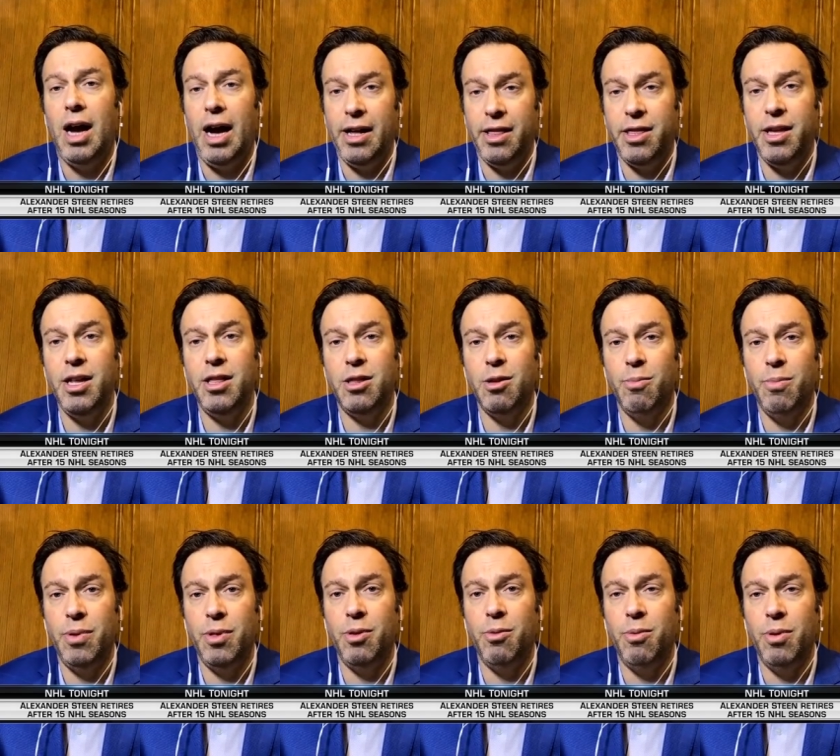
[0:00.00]
I think
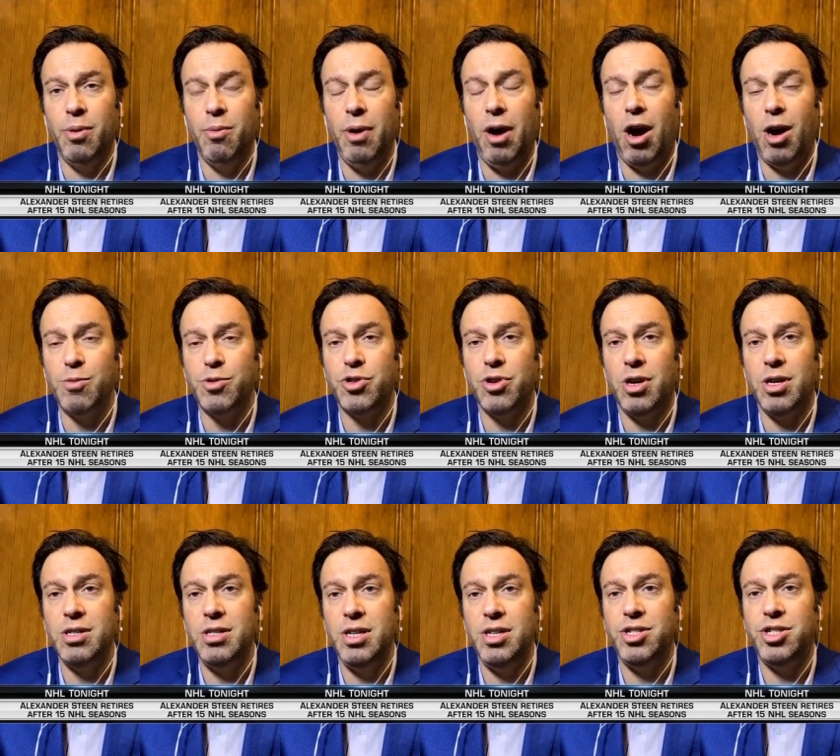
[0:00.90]
the
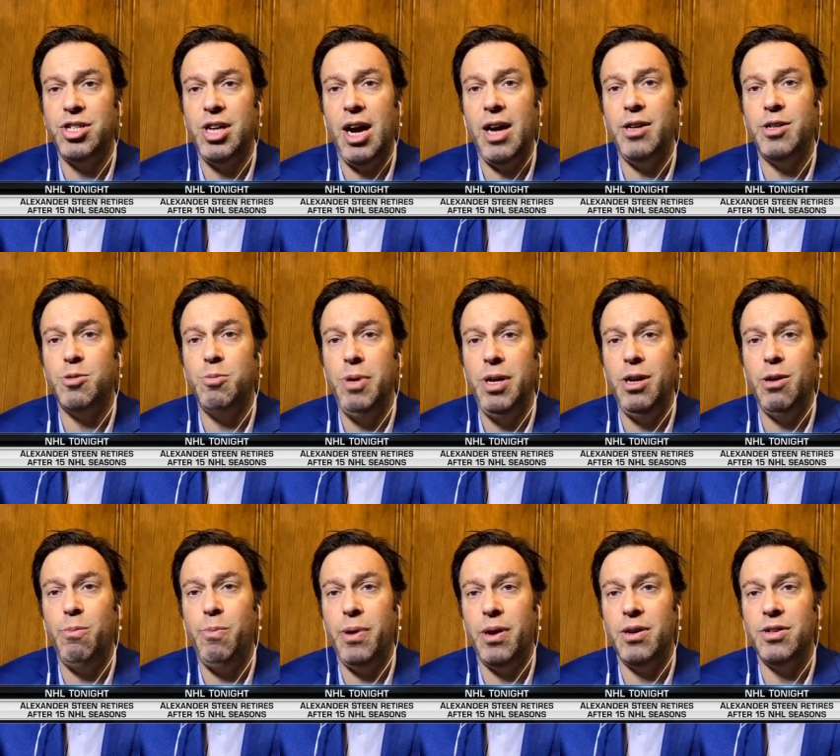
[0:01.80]
Armstrong did say in his
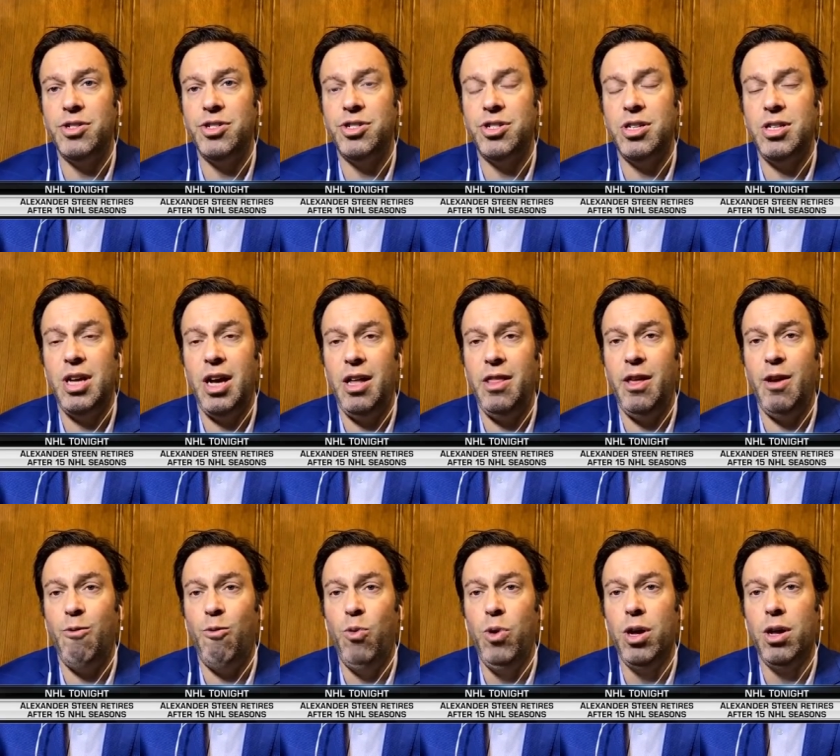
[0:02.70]
media appearances today
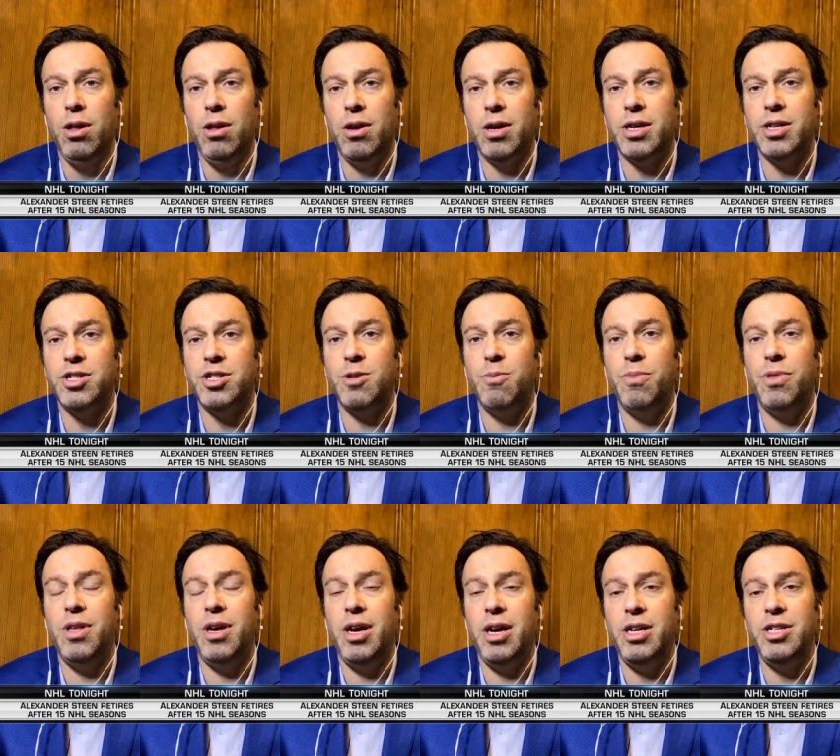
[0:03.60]
they will look at some
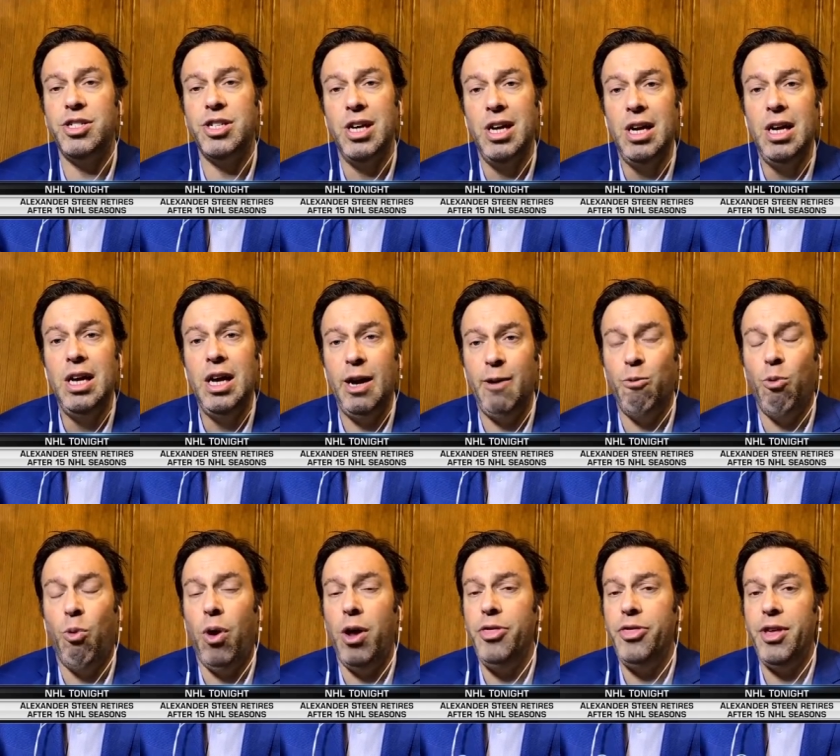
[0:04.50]
things.
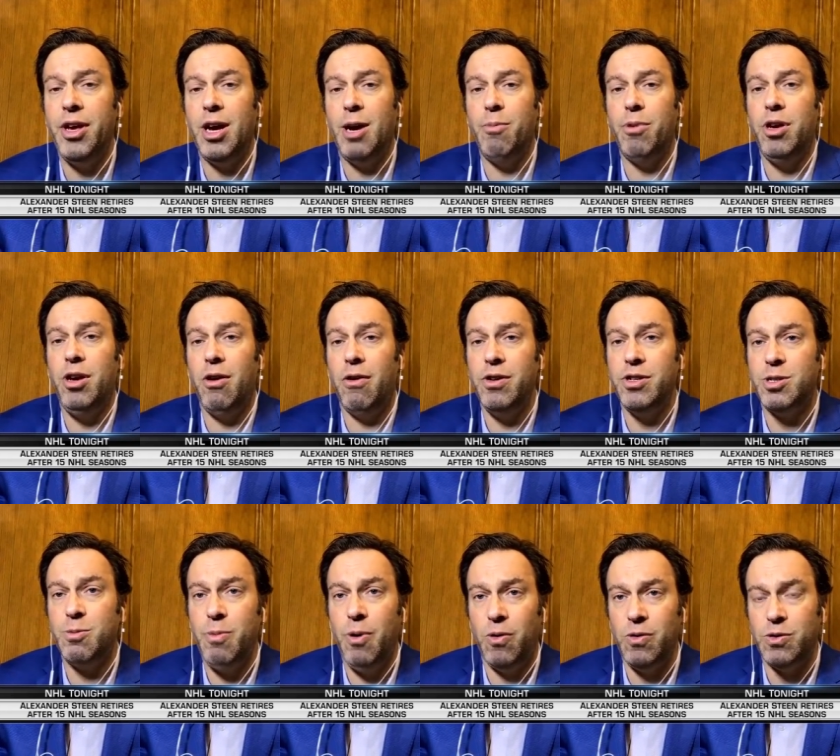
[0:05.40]
And one thing I'm
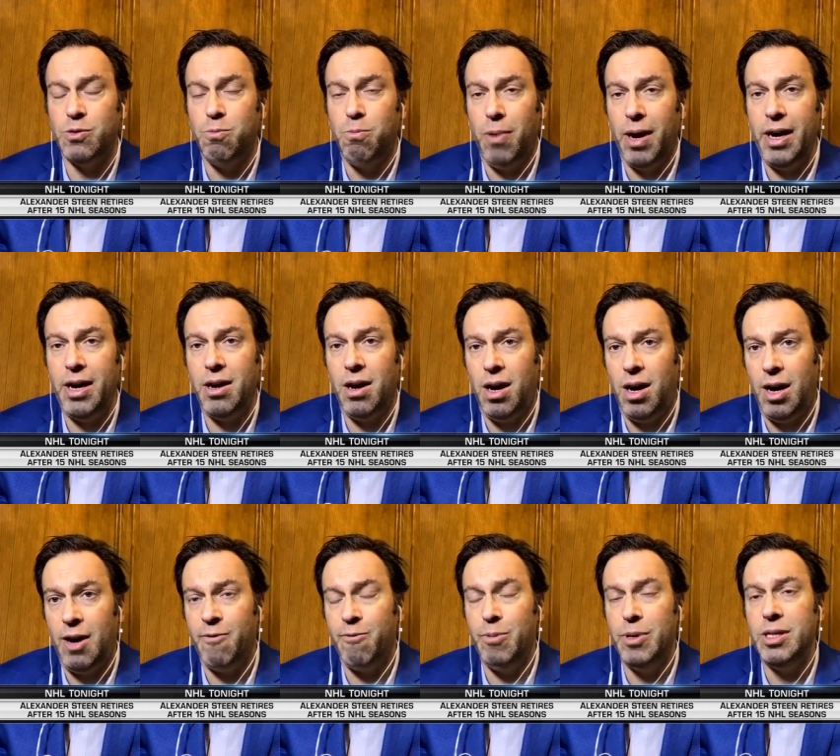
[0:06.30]
curious about is Mike
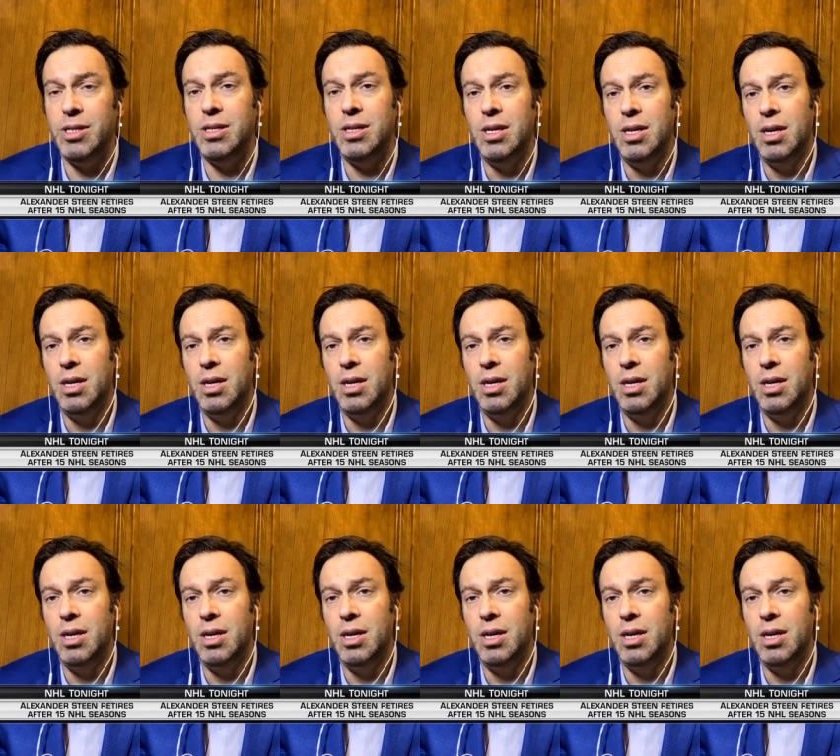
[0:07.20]
Hoffman.